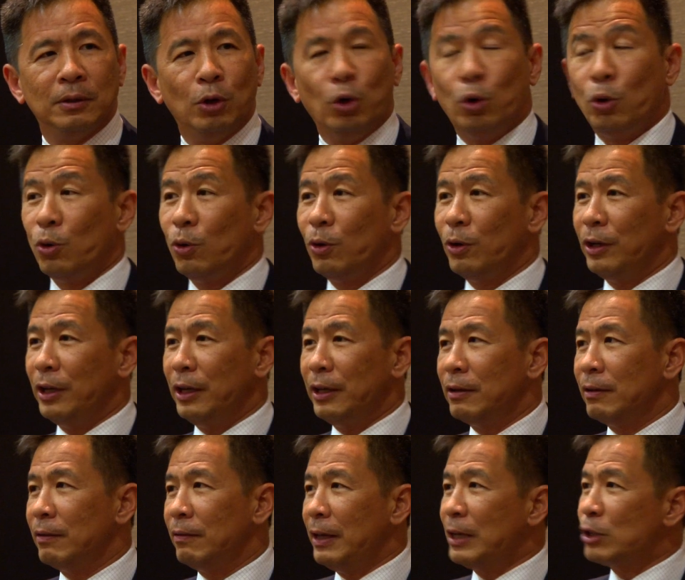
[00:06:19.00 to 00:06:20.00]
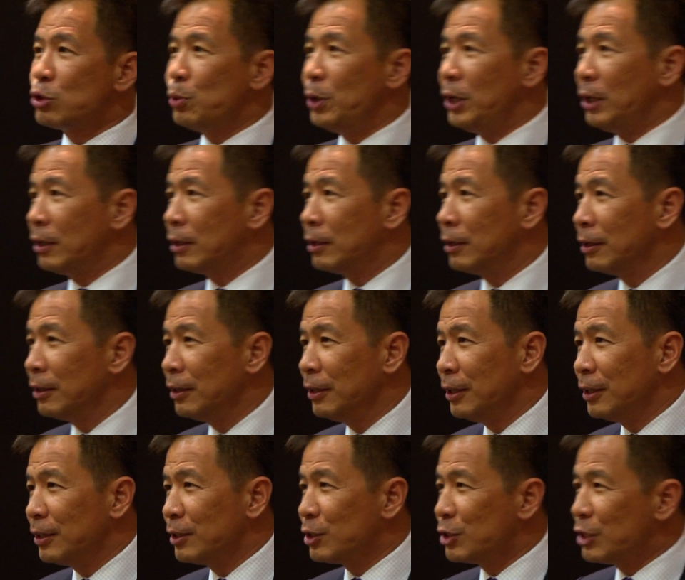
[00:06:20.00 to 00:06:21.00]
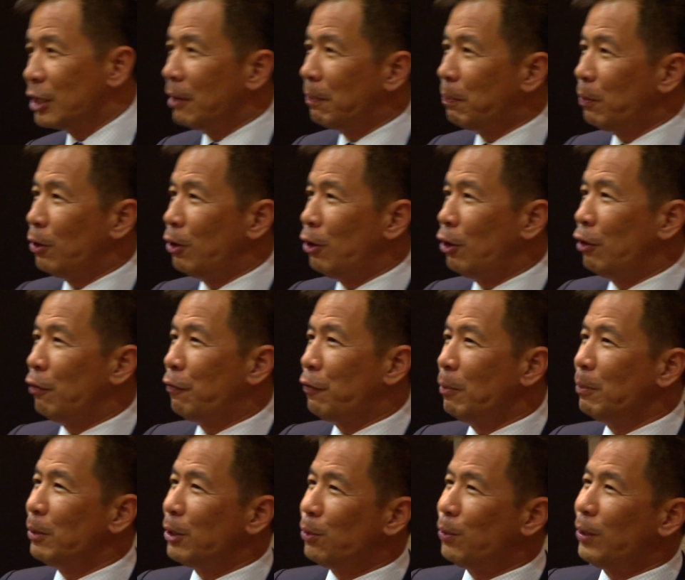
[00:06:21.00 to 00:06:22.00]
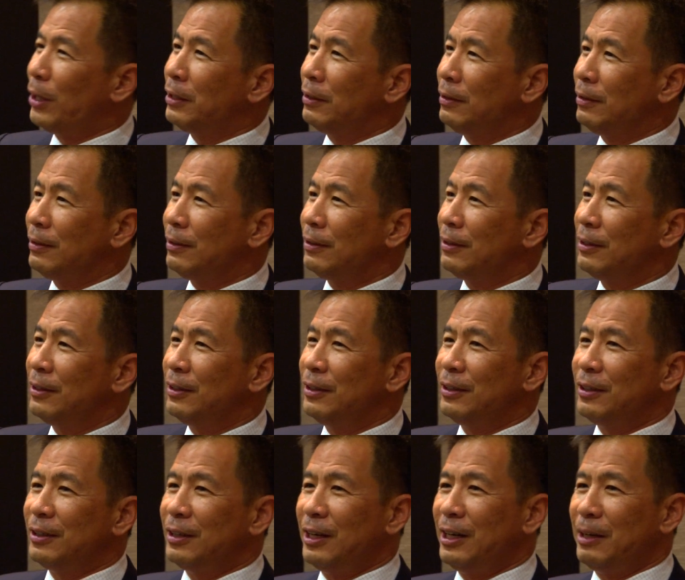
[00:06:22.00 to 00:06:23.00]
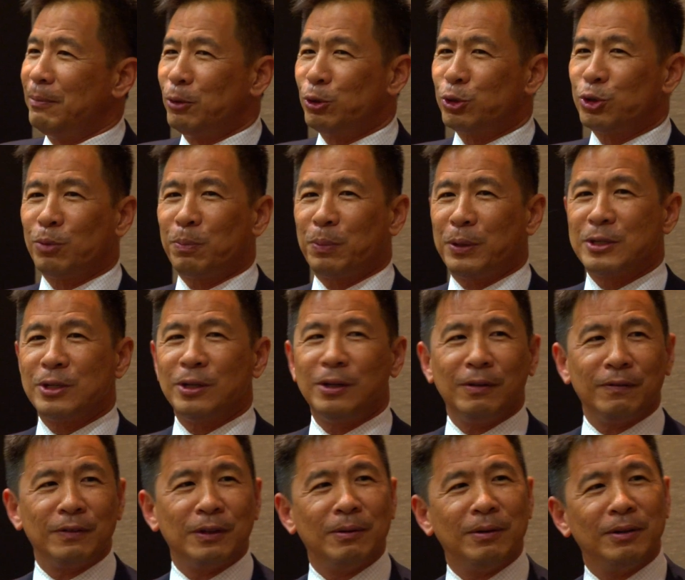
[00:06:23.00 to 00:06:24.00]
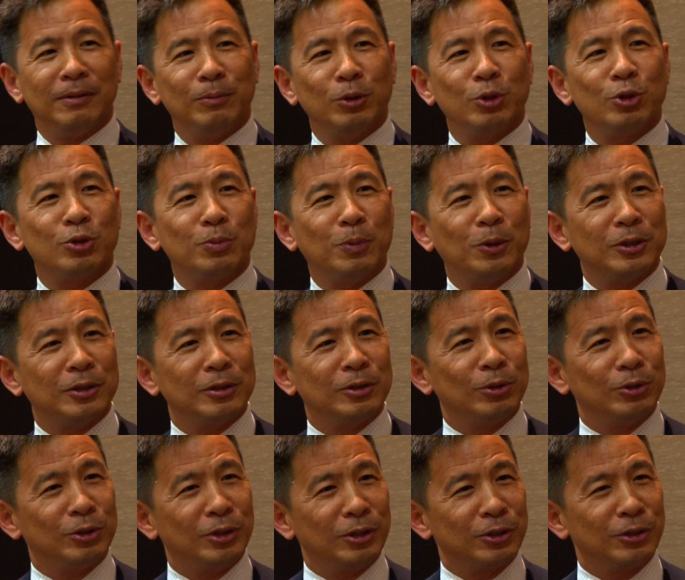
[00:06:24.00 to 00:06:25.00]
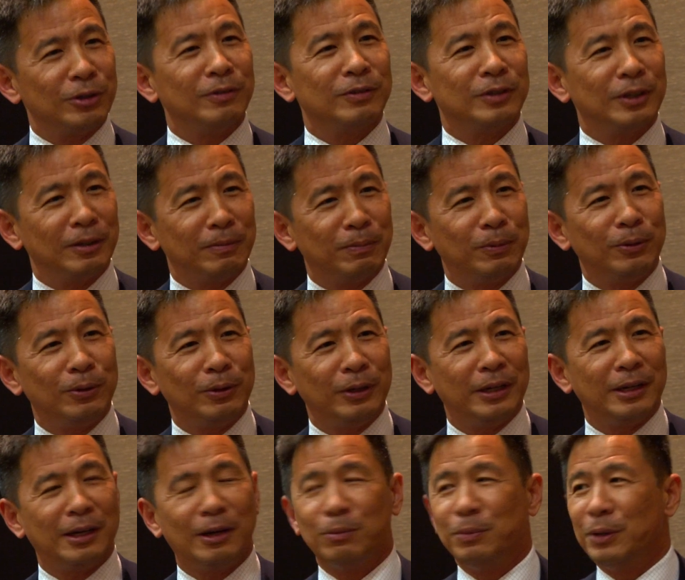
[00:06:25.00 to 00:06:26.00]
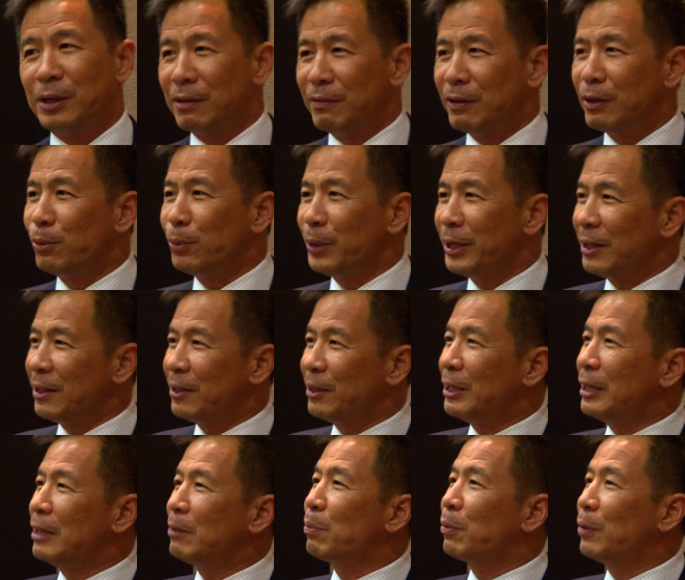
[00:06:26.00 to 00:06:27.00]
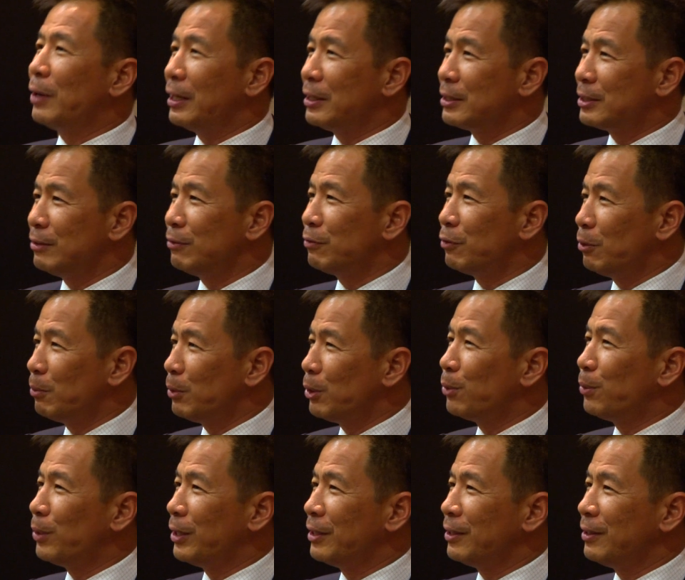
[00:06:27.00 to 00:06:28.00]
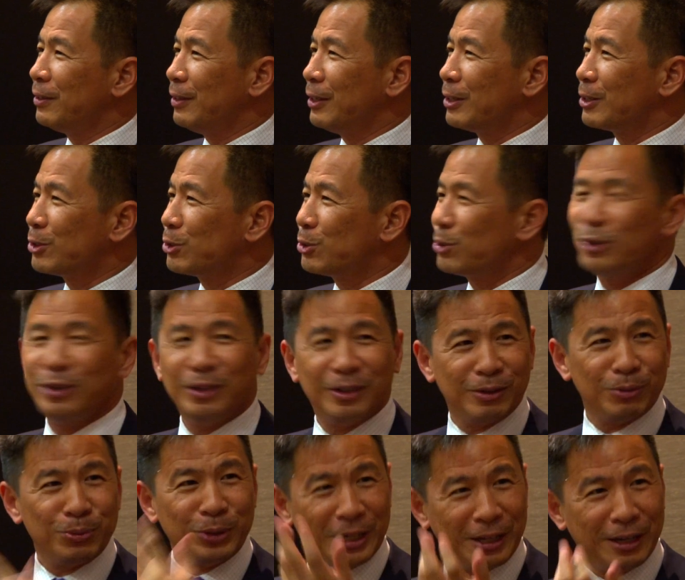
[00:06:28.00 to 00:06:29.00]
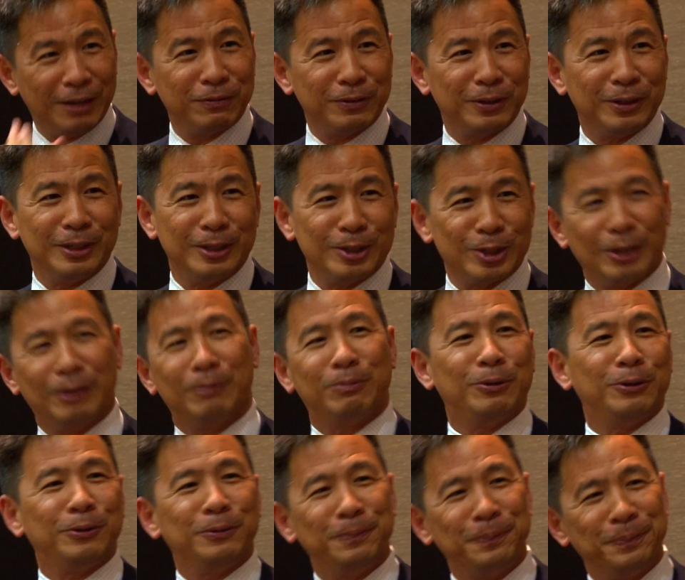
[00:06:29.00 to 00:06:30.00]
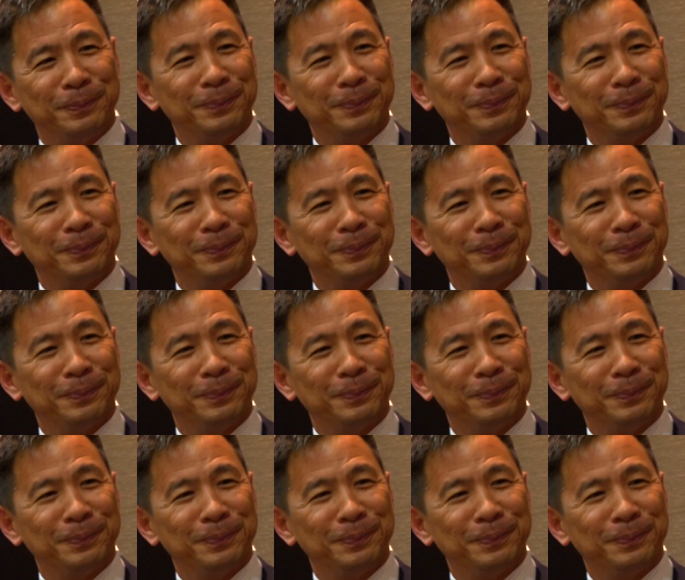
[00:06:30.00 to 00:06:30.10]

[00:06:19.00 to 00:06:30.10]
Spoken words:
Oh, and next week, Singapore Formula One. I'm also president of the Motorsports Association of Singapore, and I'll be giving away the 3rd prize in Formula One the week after in Singapore.